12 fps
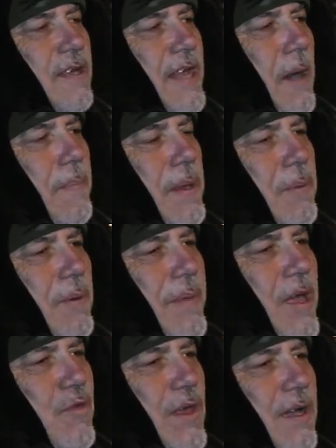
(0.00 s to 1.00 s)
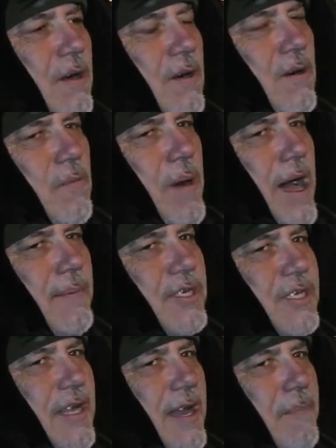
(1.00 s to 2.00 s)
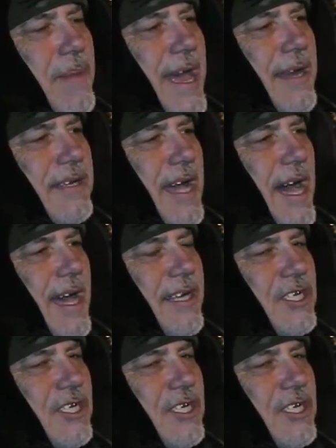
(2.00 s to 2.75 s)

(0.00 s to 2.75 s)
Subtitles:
Now, people may think, oh, Obama's not a bad guy.